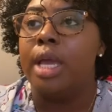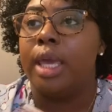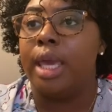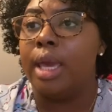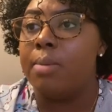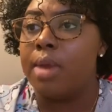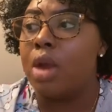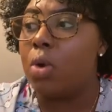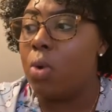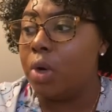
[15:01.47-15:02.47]
get me
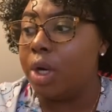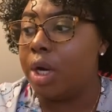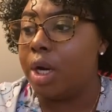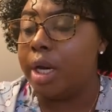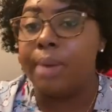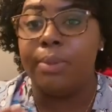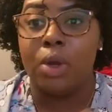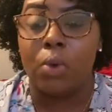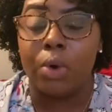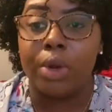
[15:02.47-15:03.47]
a corner and I'm
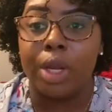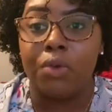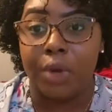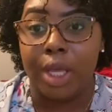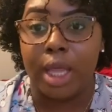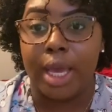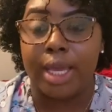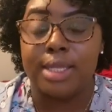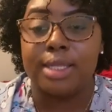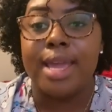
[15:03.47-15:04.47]
ordering a ring
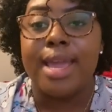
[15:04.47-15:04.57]
light,